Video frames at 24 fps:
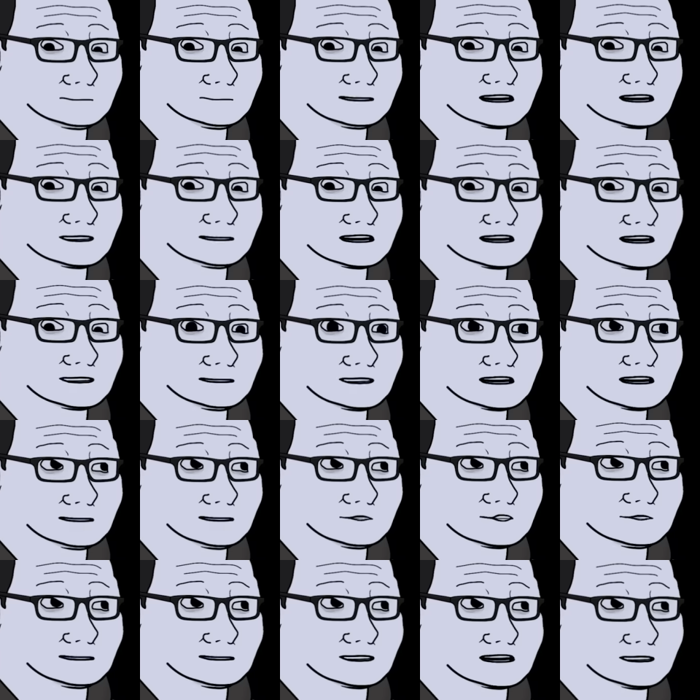I can give it
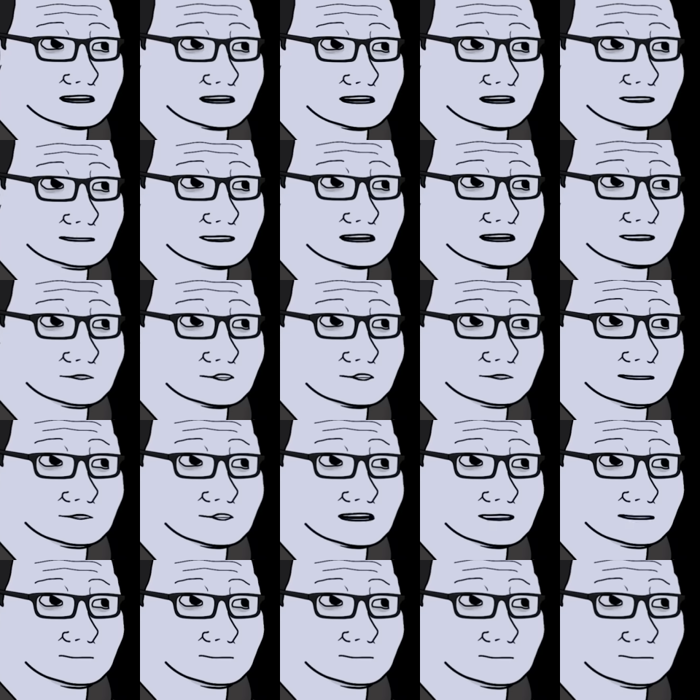to you back if you
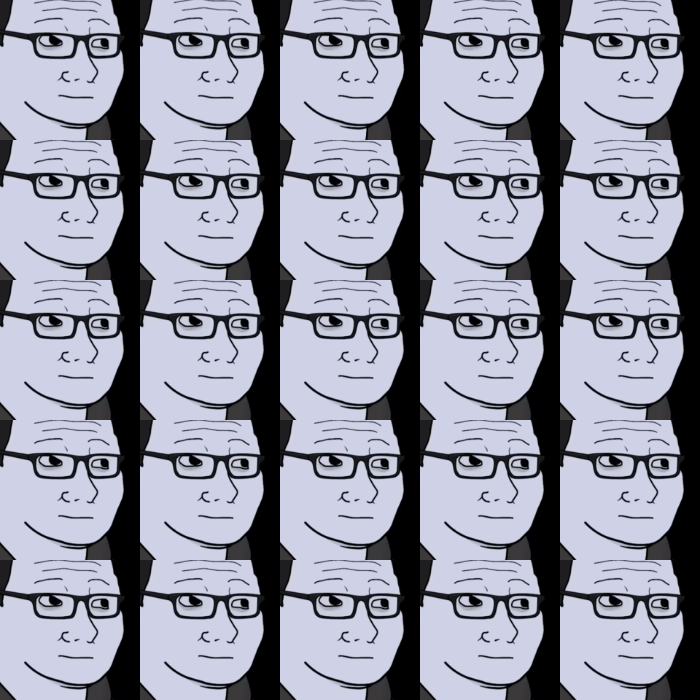want.